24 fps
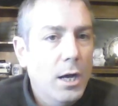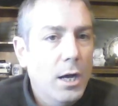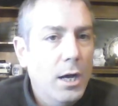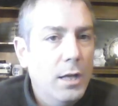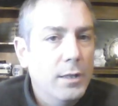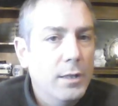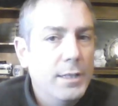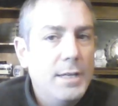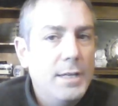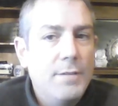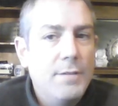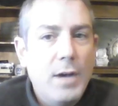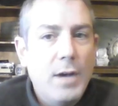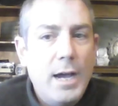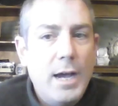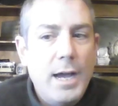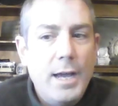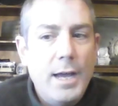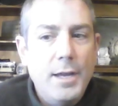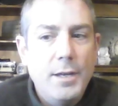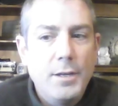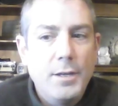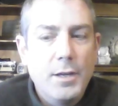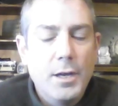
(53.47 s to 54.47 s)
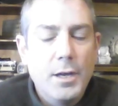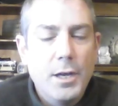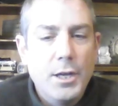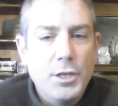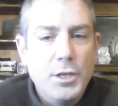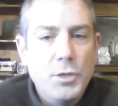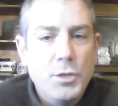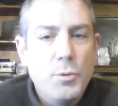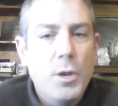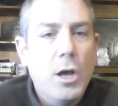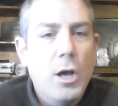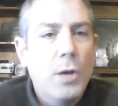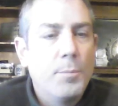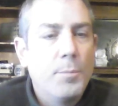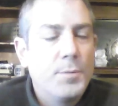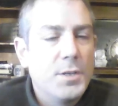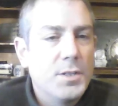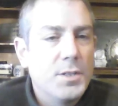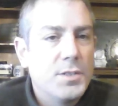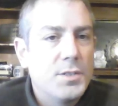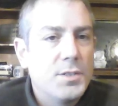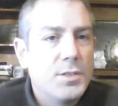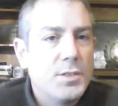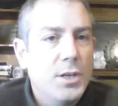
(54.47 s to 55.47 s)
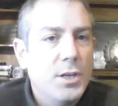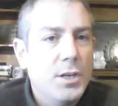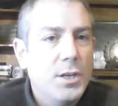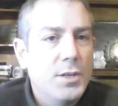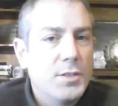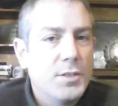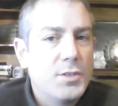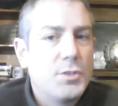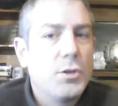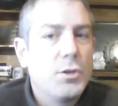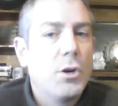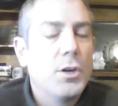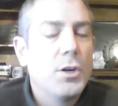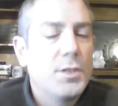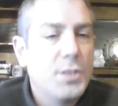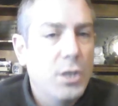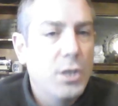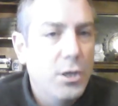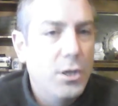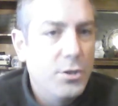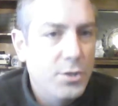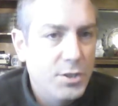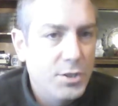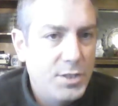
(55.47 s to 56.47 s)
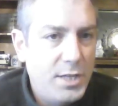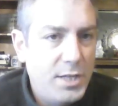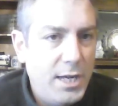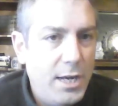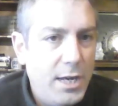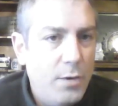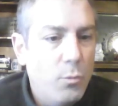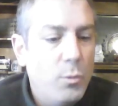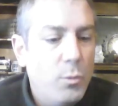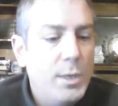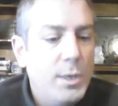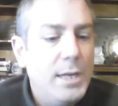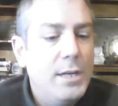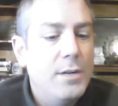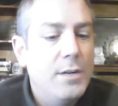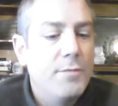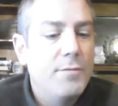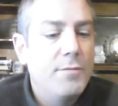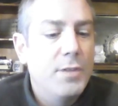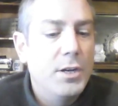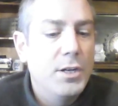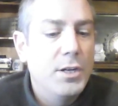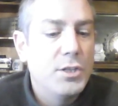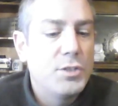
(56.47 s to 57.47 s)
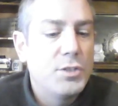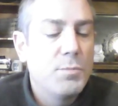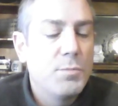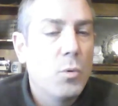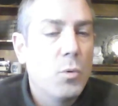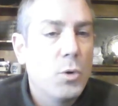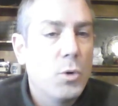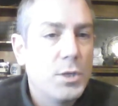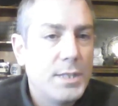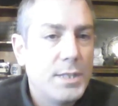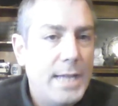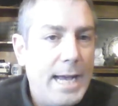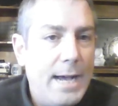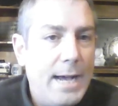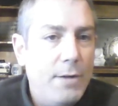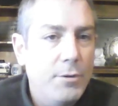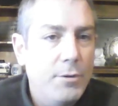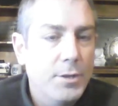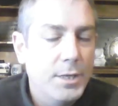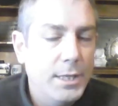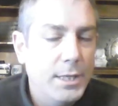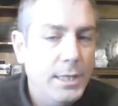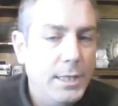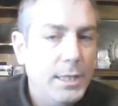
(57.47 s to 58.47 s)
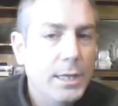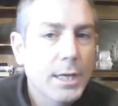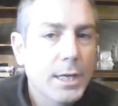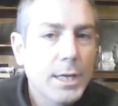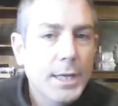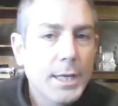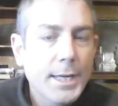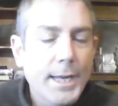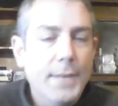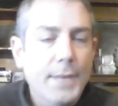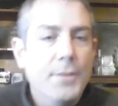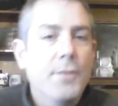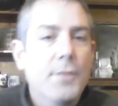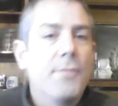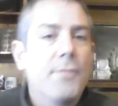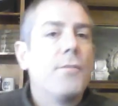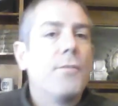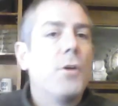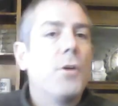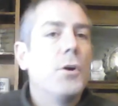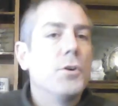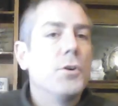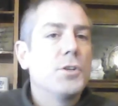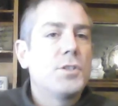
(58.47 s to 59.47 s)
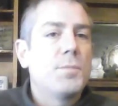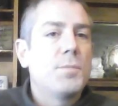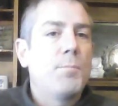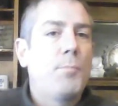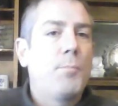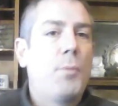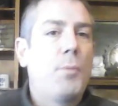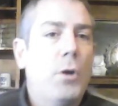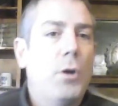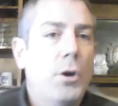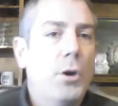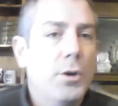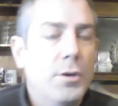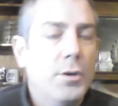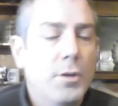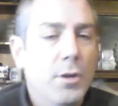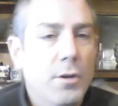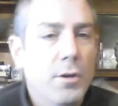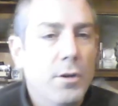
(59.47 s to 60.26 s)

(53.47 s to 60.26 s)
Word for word: Uh, Levi, uh, you helped us to start to understand wean to finish mortality in the first part